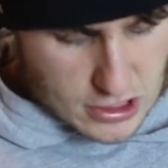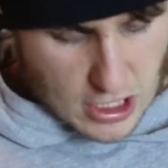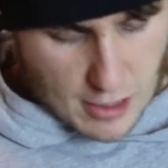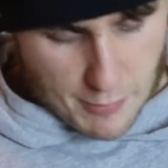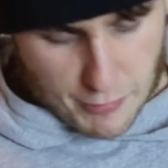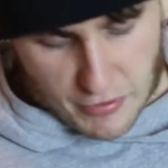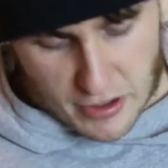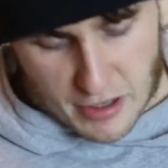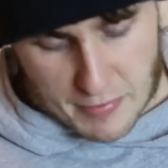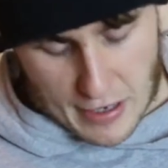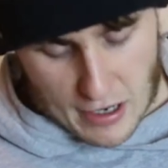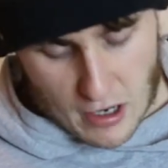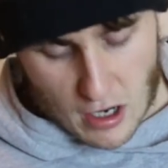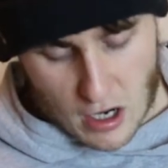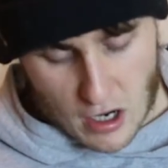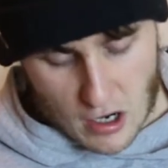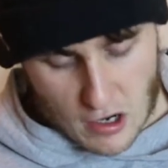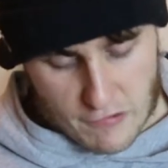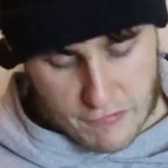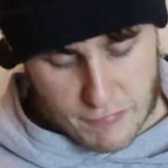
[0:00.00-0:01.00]
I'm probably about
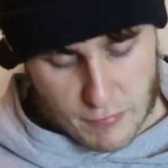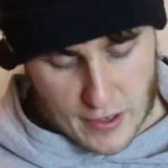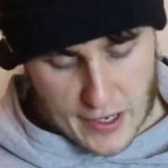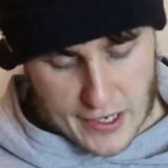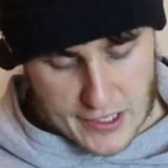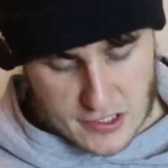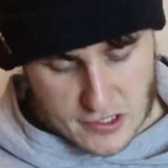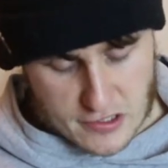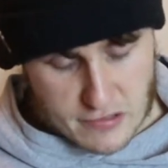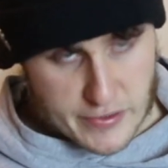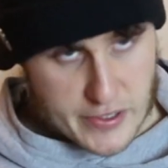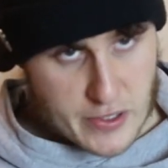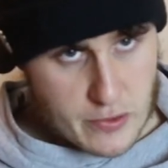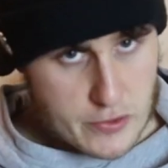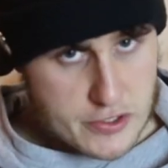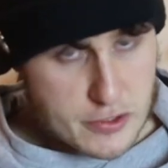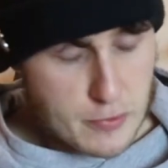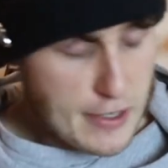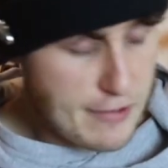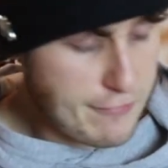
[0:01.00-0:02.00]
halfway to
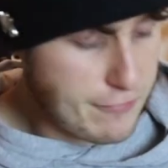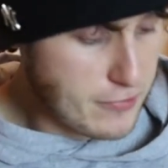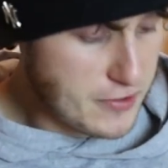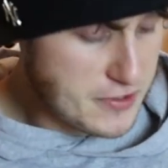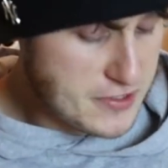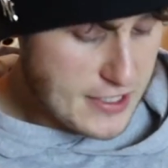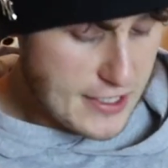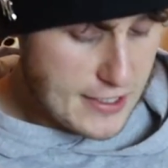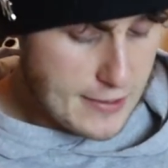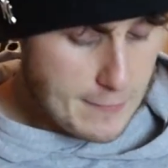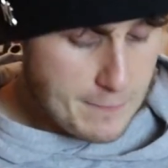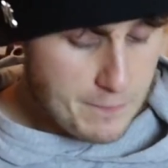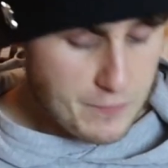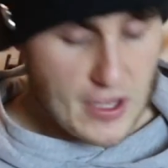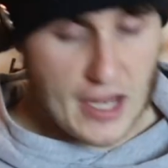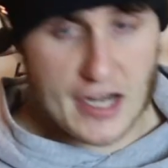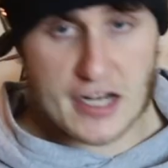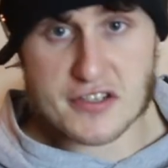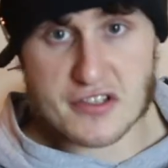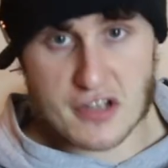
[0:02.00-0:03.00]
3/4 way through the tin,
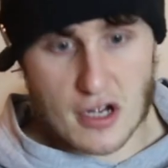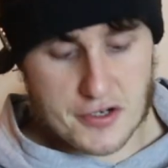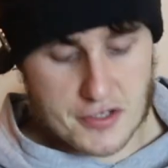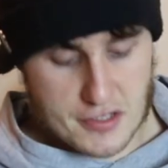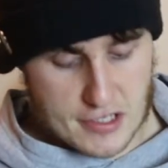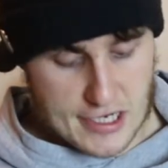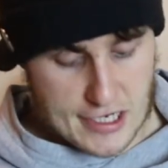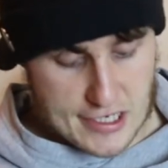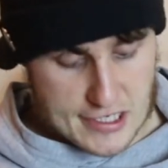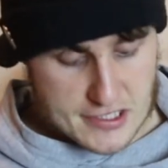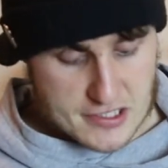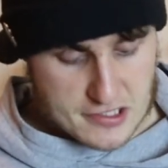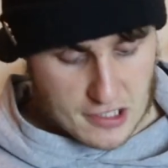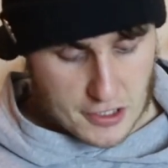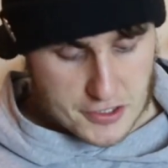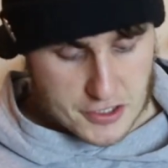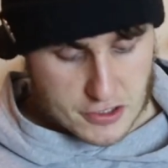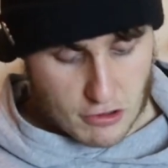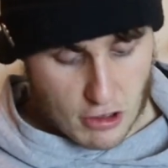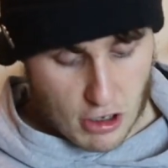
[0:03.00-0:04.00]
and it is
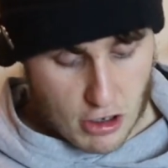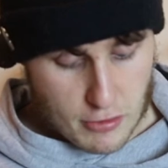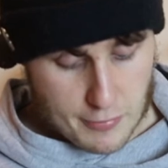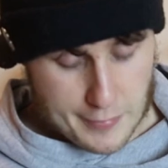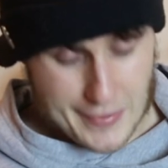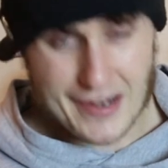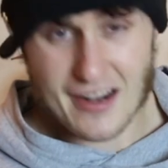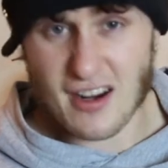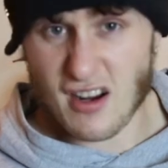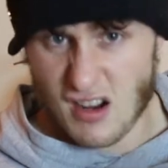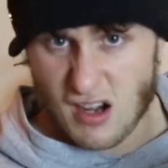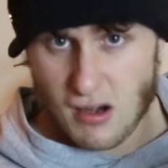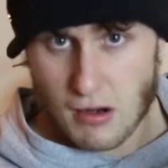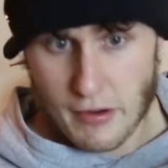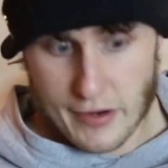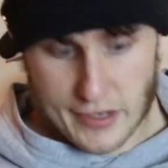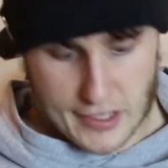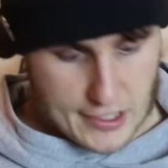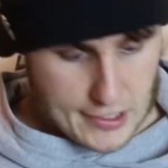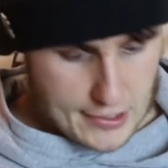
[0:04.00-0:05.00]
starting to grow on me, and I
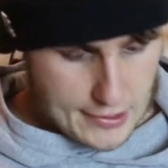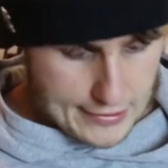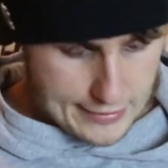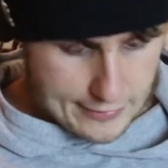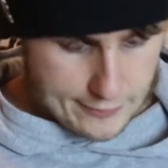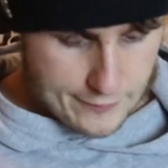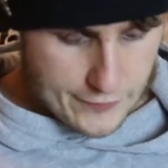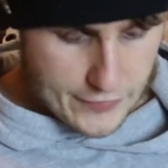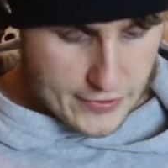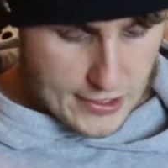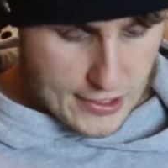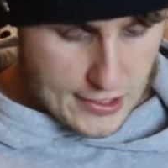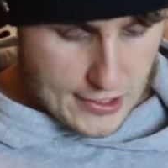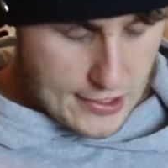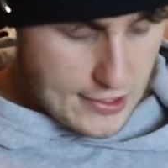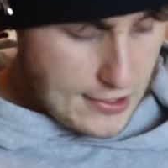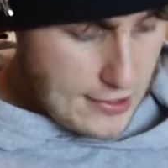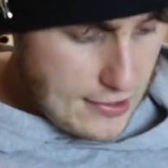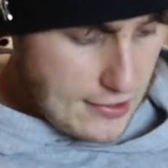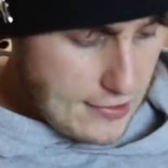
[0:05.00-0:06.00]
like it now.
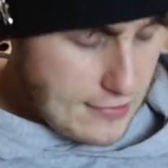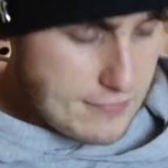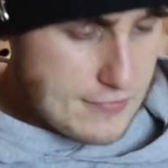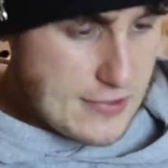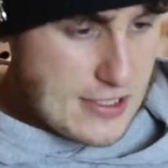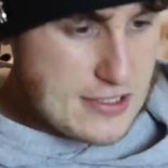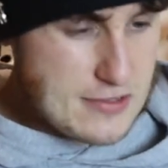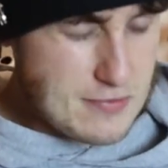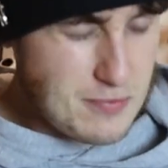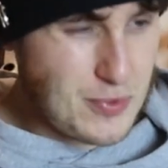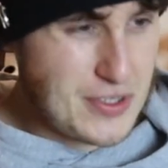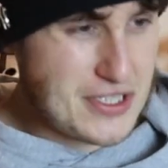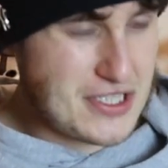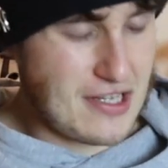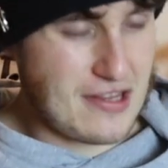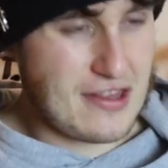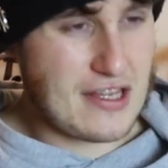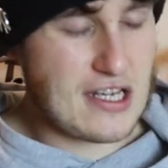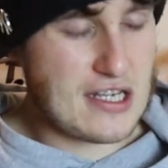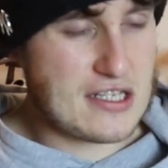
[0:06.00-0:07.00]
Which
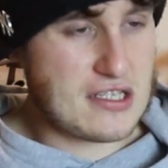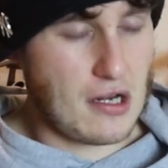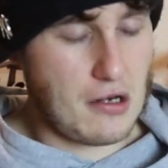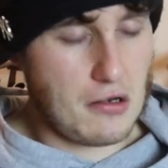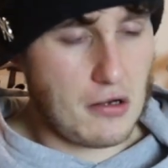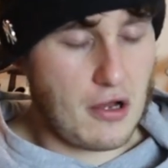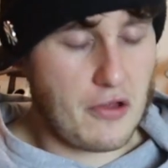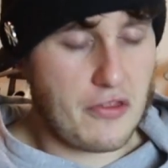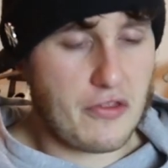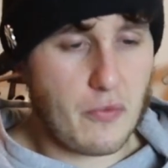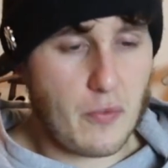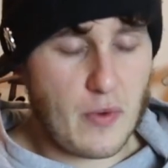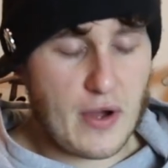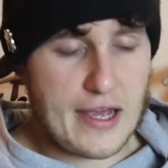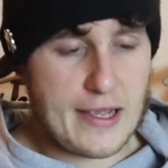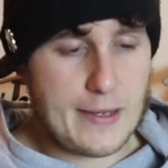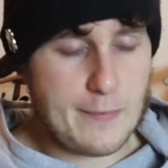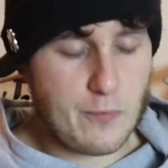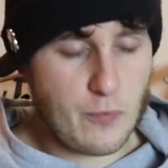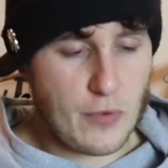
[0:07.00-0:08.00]
I think is a lot of the
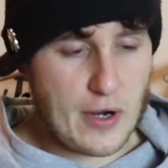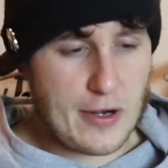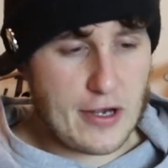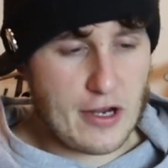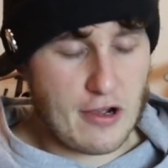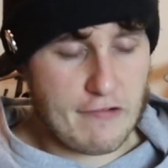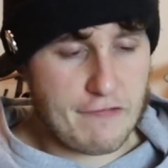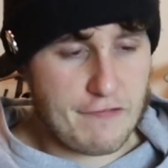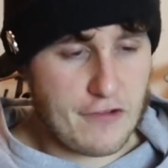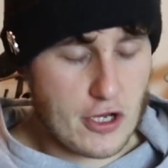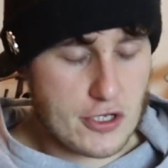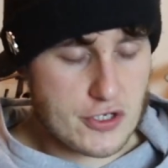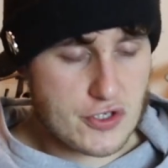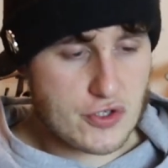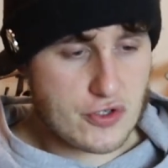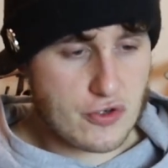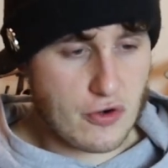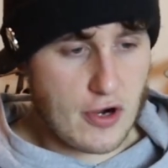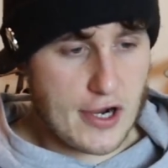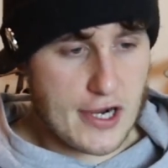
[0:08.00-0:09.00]
way when I first
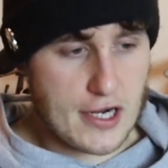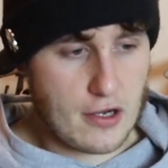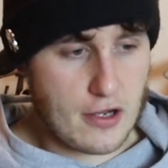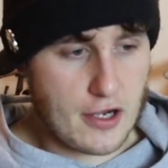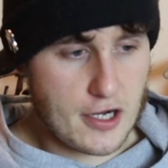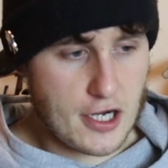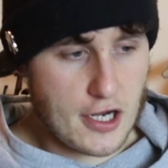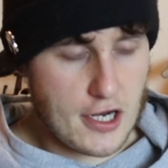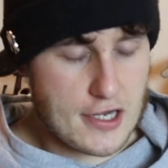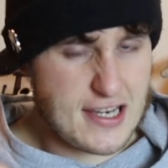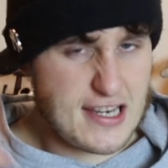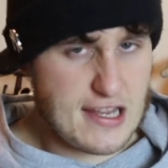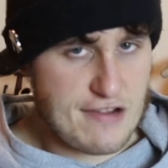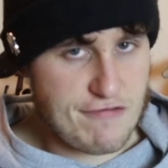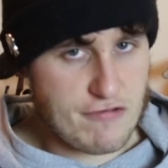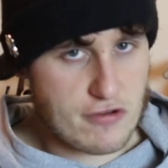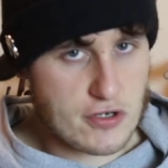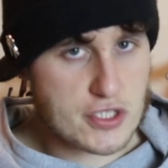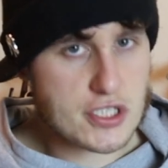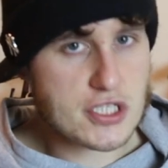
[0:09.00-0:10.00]
try like a
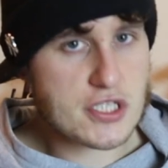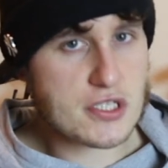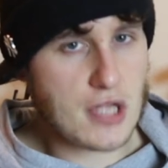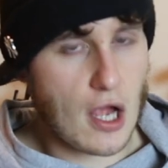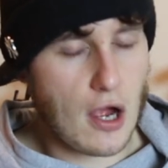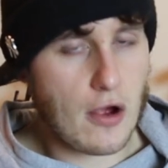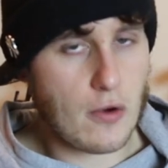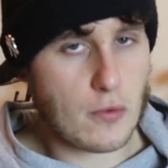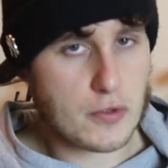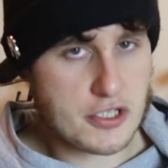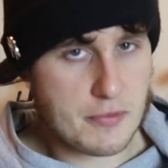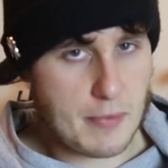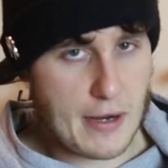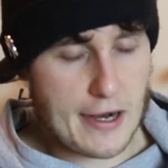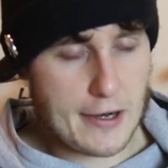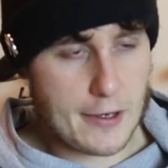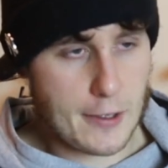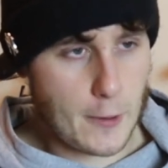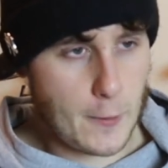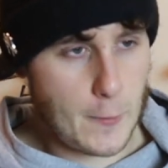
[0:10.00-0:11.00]
different style
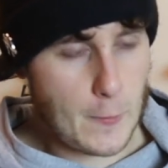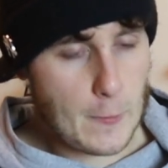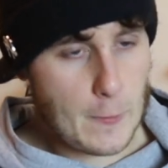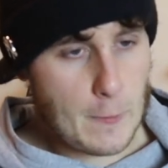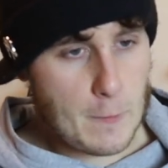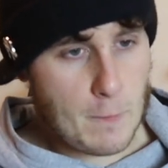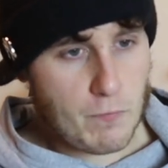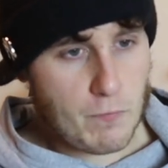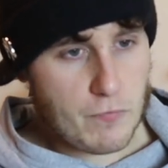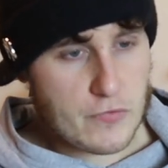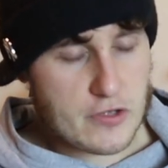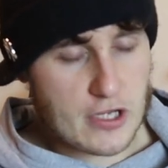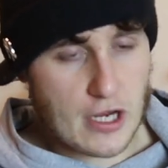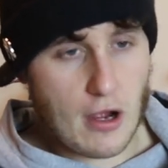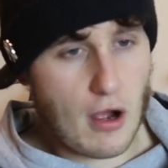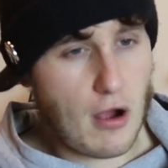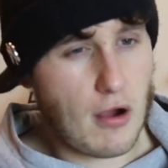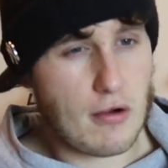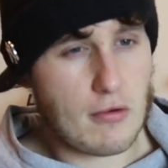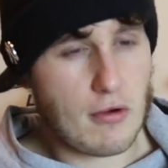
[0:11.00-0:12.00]
tobacco. So
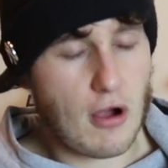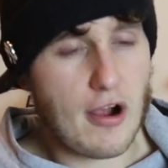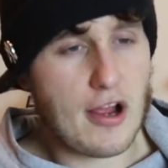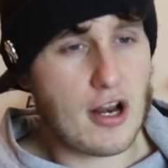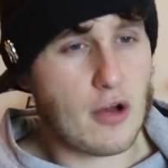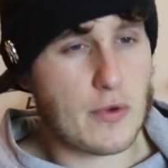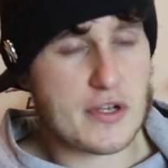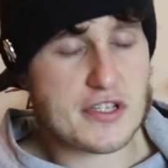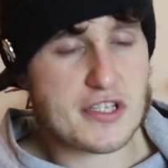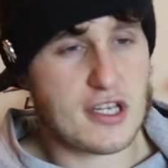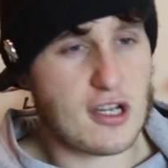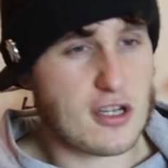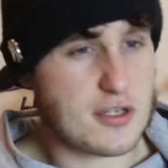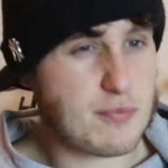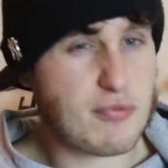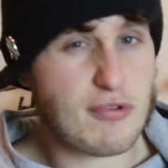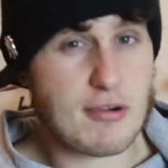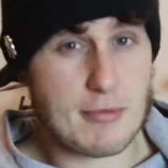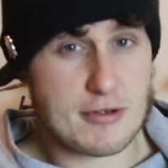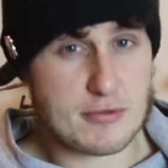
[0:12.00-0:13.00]
Islay whiskey, I was
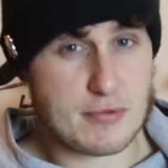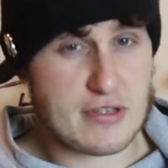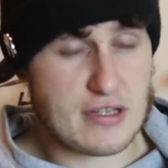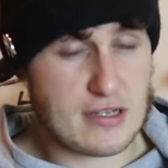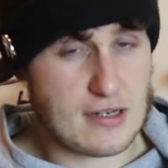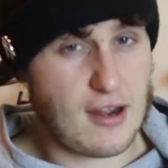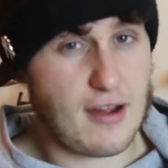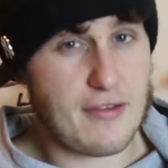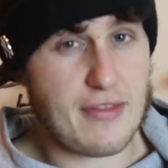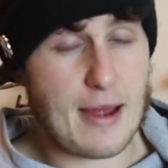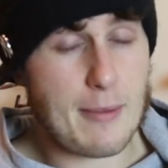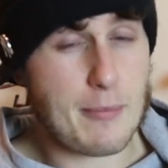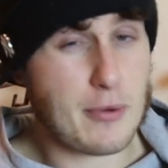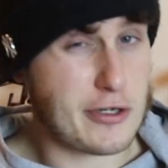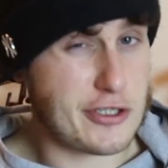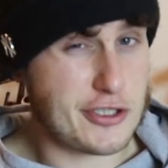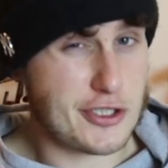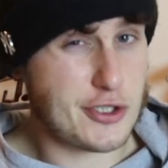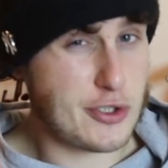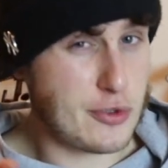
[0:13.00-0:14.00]
pretty much with it like that,
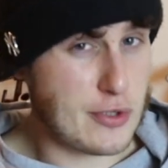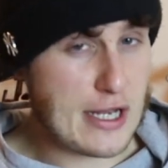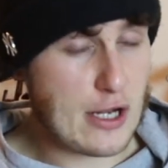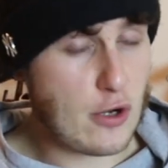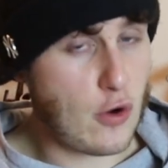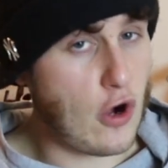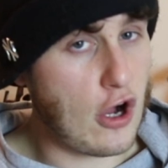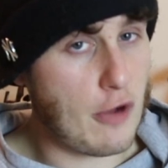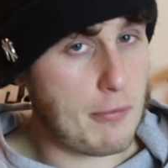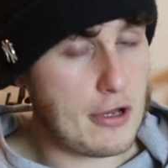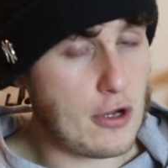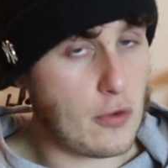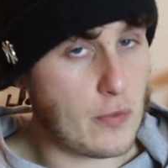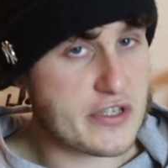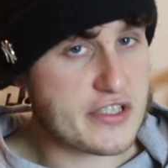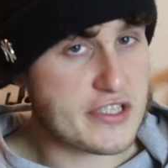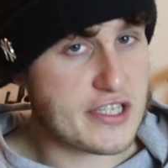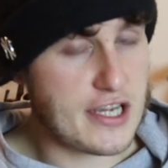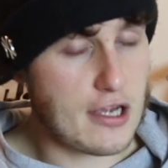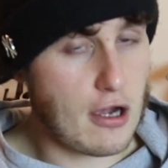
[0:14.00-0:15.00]
because you do get quite a bit of
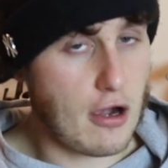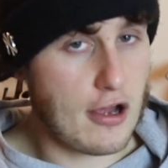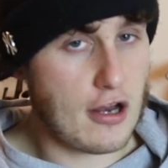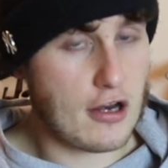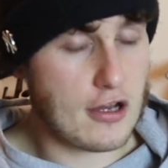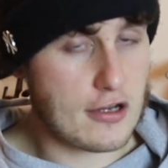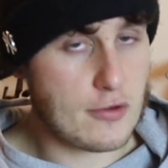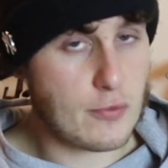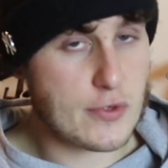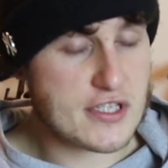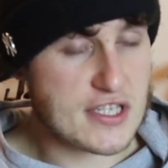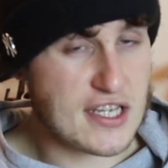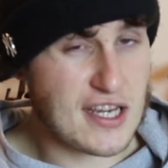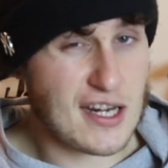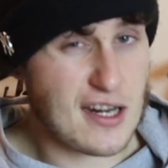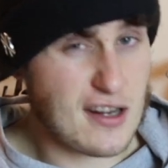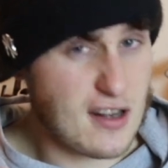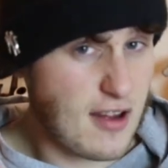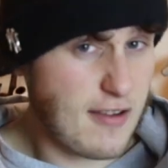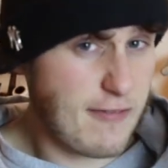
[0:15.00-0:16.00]
whiskey, Islay whiskey,
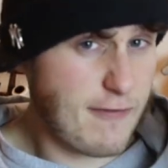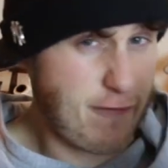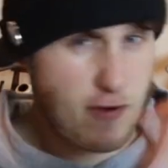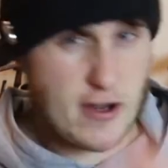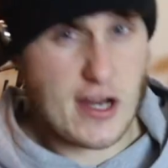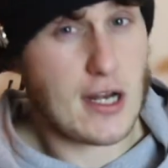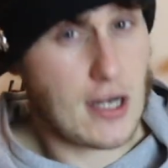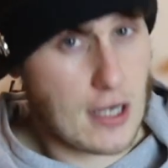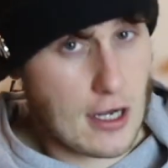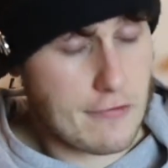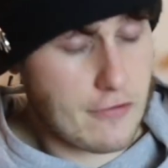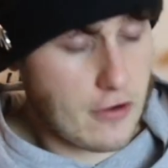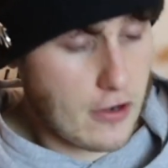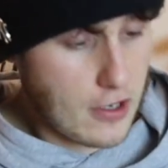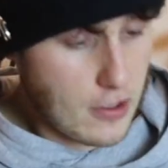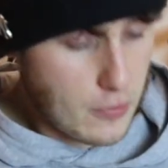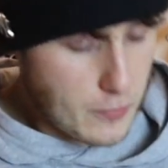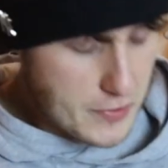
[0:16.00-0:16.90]
and I freaking love Islay